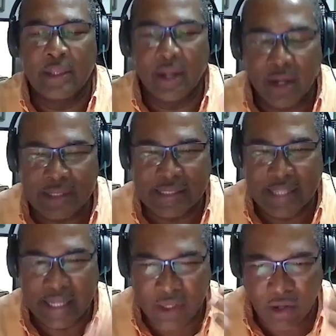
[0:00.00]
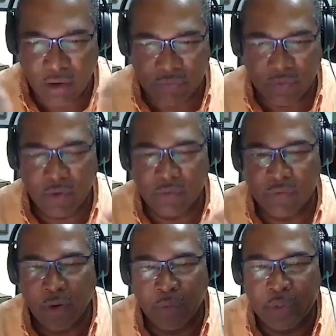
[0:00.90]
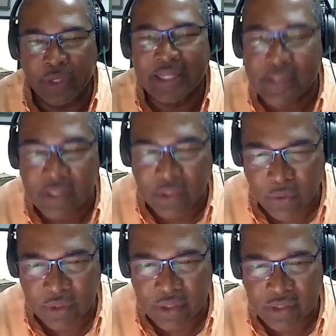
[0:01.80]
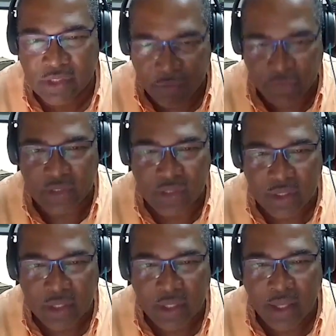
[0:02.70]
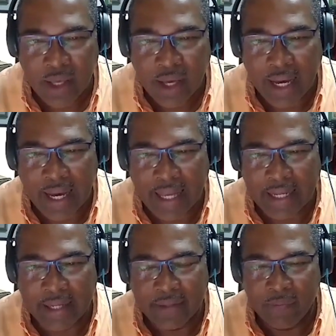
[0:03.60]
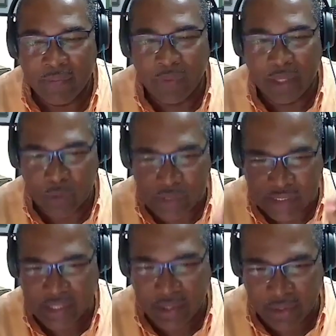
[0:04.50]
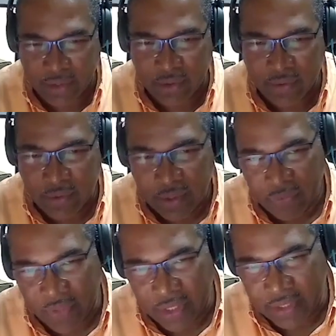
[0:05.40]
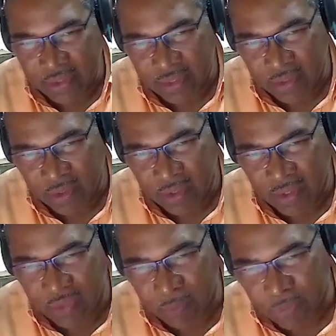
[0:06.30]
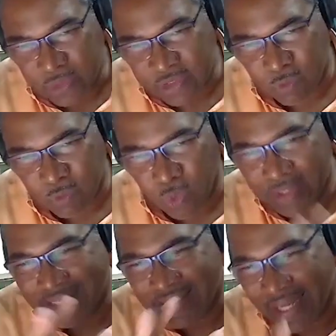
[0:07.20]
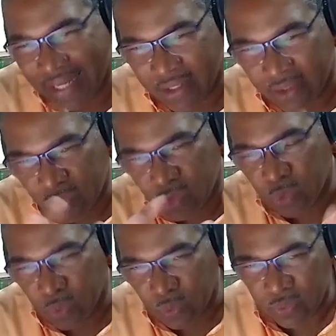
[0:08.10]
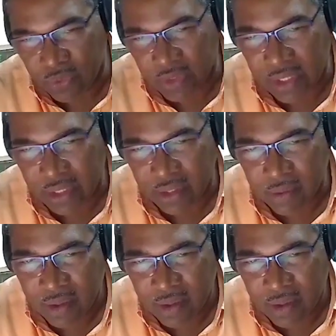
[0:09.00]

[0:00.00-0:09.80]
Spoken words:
darker side of our insecurity surfaced. And it was clear that the approach of one side to the